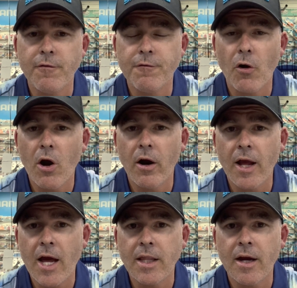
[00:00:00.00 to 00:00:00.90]
fire
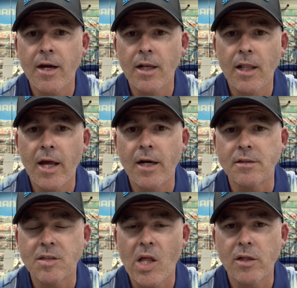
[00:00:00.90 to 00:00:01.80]
it out there and let it
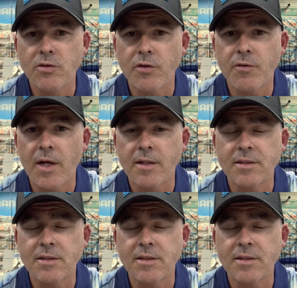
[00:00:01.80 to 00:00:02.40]
slowly drift down.